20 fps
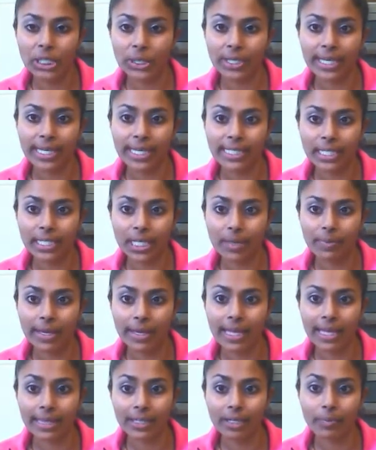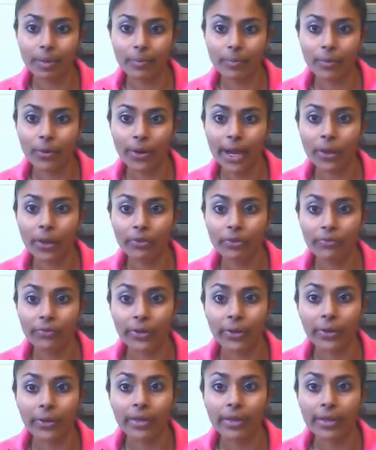turkey is going to be a little bit more
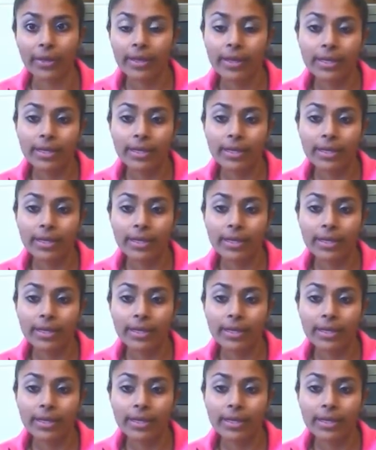healthful.